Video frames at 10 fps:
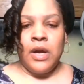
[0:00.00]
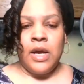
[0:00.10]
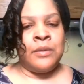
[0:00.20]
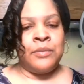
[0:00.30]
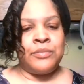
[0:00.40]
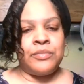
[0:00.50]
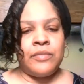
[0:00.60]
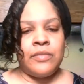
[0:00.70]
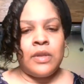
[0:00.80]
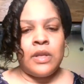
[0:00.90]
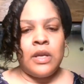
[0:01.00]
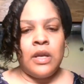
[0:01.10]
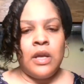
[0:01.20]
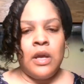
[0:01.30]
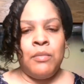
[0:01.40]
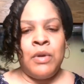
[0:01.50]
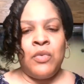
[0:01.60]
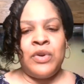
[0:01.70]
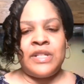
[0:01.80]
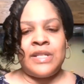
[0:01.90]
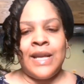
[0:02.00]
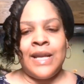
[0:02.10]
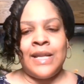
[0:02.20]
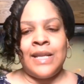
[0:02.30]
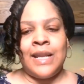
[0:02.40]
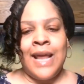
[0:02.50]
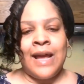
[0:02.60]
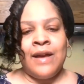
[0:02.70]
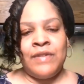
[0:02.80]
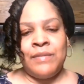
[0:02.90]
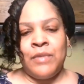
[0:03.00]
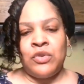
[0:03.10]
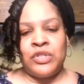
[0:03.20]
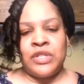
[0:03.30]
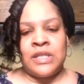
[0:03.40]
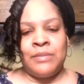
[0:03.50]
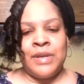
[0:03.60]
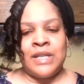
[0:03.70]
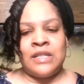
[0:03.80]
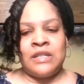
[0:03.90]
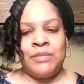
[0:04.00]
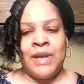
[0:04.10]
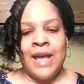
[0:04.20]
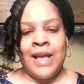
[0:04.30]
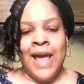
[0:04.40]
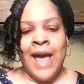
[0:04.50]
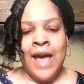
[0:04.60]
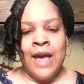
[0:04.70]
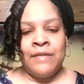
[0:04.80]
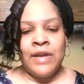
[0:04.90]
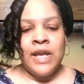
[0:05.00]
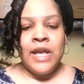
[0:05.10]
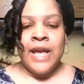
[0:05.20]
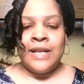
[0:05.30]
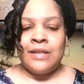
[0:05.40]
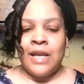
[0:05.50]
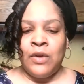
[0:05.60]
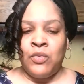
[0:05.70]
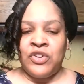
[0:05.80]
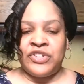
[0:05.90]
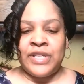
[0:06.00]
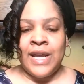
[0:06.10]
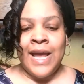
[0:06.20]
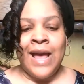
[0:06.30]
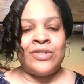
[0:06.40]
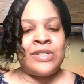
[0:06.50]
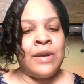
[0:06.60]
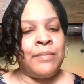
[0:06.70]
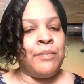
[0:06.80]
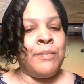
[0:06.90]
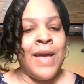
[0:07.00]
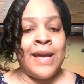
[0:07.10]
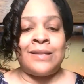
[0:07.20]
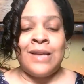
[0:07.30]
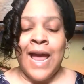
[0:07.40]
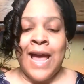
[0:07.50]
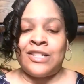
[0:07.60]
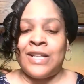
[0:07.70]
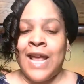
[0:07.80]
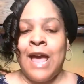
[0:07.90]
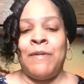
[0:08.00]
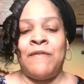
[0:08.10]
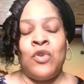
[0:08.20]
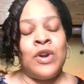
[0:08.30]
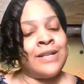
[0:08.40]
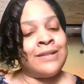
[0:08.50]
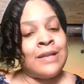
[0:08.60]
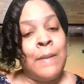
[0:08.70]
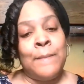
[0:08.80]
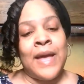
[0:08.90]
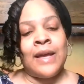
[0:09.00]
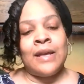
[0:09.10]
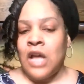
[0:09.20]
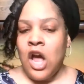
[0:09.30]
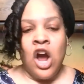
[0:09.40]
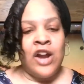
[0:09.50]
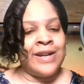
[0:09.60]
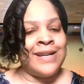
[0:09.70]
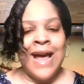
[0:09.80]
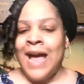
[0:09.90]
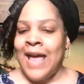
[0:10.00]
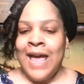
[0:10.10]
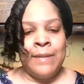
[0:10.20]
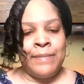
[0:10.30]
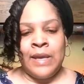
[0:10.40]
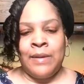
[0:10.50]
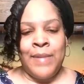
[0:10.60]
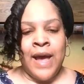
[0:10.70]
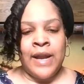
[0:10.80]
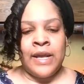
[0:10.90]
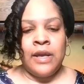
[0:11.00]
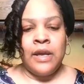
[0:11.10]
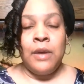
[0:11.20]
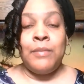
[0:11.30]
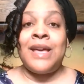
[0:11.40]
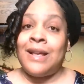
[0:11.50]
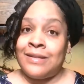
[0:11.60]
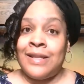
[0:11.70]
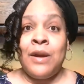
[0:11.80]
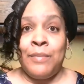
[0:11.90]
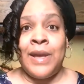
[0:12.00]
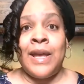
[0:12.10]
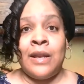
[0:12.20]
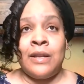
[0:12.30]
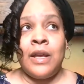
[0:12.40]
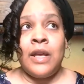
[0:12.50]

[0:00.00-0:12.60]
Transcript: but we're seeing the lack of emotions the businessmen have, and we're seeing how some megas are actually happy for it, and some megas are not happy about it because they're being